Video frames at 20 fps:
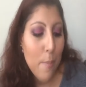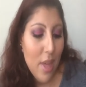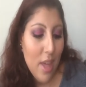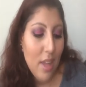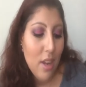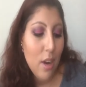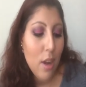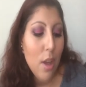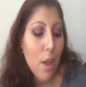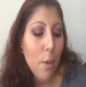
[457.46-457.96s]

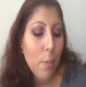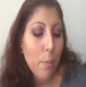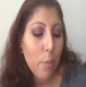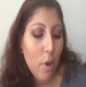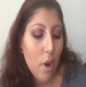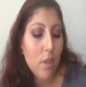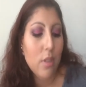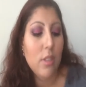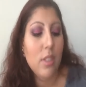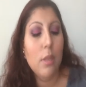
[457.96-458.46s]
matte
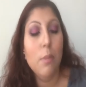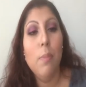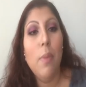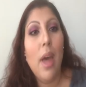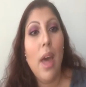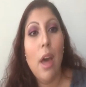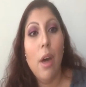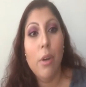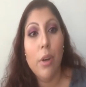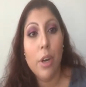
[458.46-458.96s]
bronzing
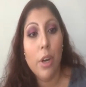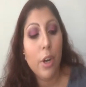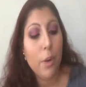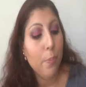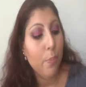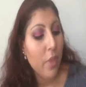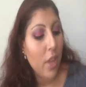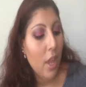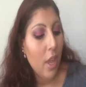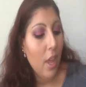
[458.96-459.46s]

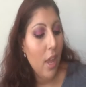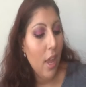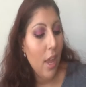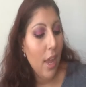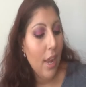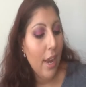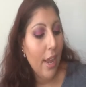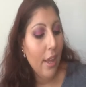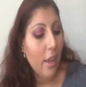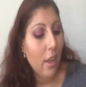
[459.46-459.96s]
powder,
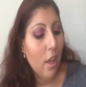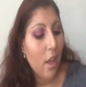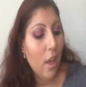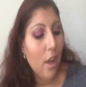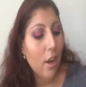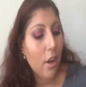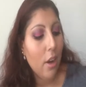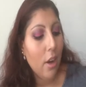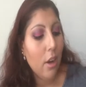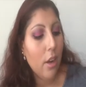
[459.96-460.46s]
and I
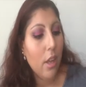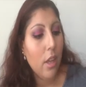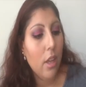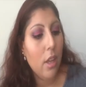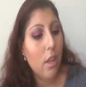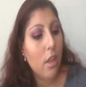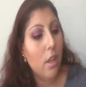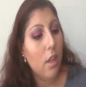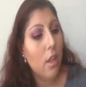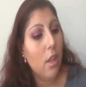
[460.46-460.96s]
got it
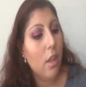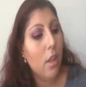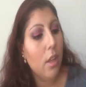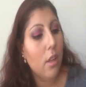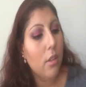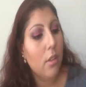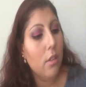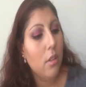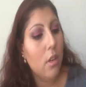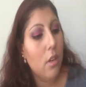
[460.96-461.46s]

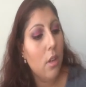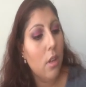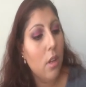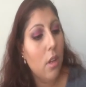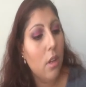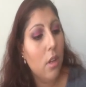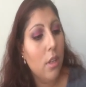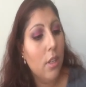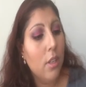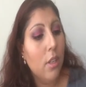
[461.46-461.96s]
in
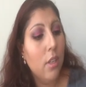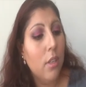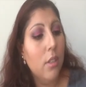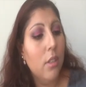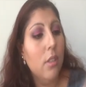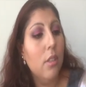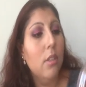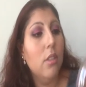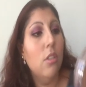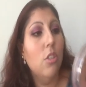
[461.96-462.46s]

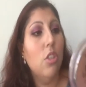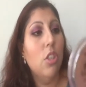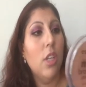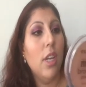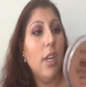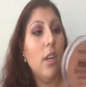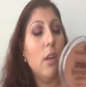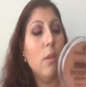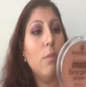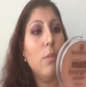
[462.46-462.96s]

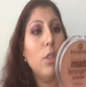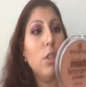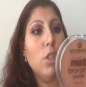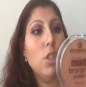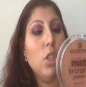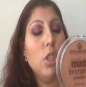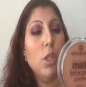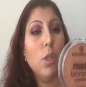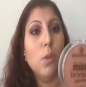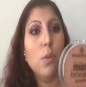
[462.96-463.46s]
shade number
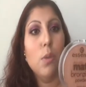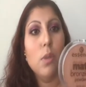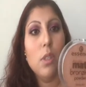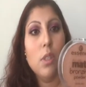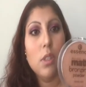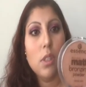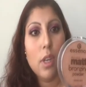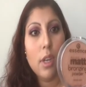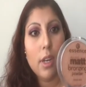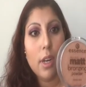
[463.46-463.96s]
2,
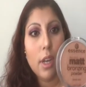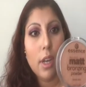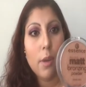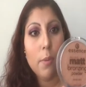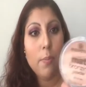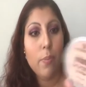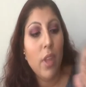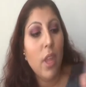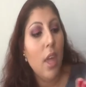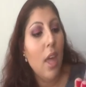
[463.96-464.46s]

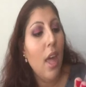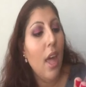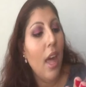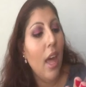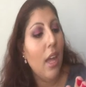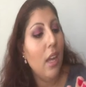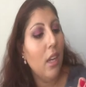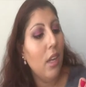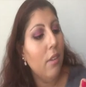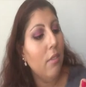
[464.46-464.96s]
Sunny.
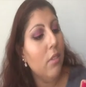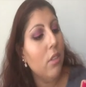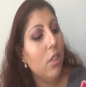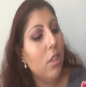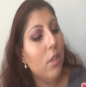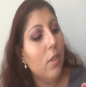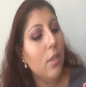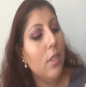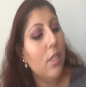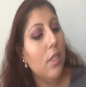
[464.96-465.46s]
And even
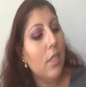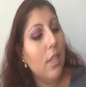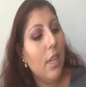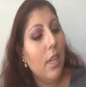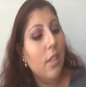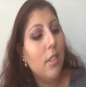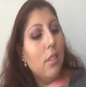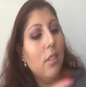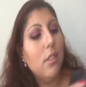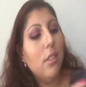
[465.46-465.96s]
though it
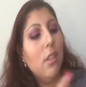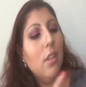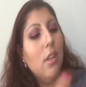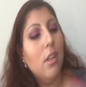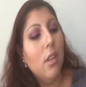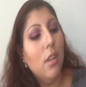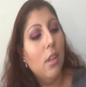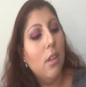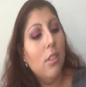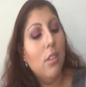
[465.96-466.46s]
says
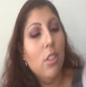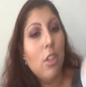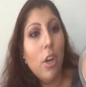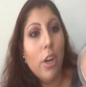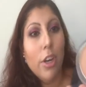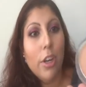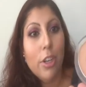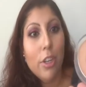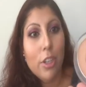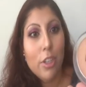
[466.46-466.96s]

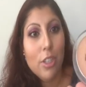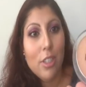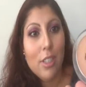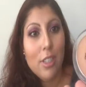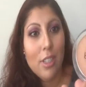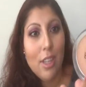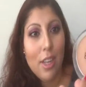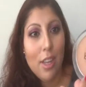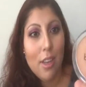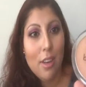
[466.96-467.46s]
darker
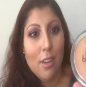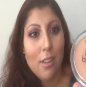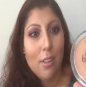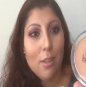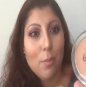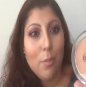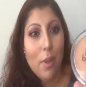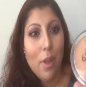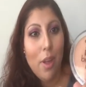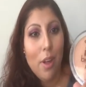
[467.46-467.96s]
skin
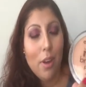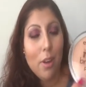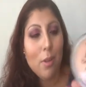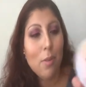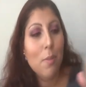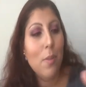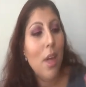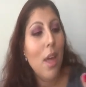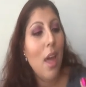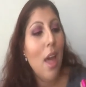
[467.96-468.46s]
in the
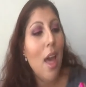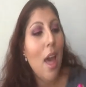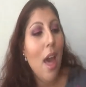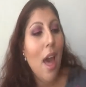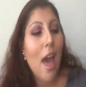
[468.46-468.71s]
bottom,